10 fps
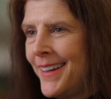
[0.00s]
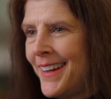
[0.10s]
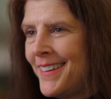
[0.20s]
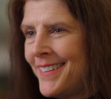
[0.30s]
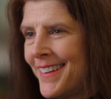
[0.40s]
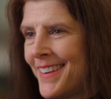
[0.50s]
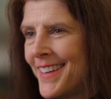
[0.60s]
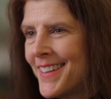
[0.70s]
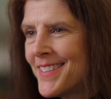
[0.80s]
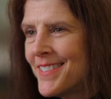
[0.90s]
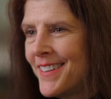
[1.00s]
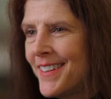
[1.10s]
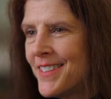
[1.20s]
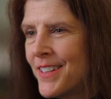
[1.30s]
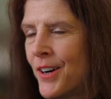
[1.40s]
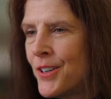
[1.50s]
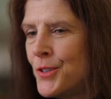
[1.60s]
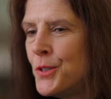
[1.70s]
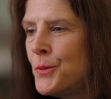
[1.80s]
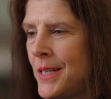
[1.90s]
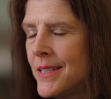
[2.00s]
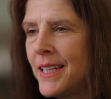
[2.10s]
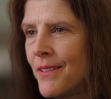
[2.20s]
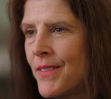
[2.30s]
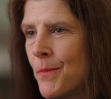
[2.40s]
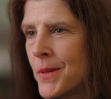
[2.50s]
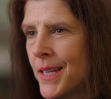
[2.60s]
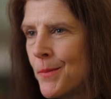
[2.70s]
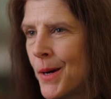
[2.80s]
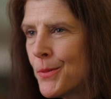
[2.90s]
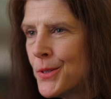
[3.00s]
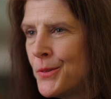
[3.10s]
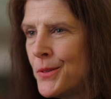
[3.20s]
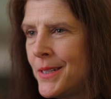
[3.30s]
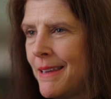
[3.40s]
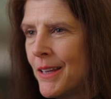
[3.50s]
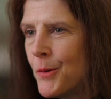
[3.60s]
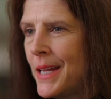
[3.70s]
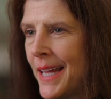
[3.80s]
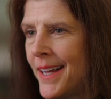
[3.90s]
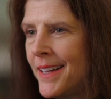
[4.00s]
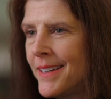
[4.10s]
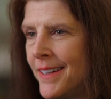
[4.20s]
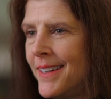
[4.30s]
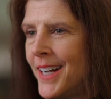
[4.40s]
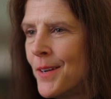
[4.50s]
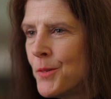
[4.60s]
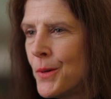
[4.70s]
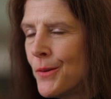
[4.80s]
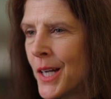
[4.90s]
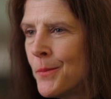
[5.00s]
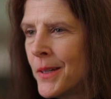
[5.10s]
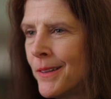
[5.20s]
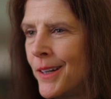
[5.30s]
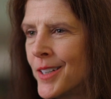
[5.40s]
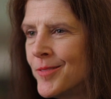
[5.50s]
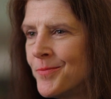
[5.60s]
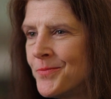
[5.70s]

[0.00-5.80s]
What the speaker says: and I think it's our duty to give them the same opportunity that we had when we were coming along.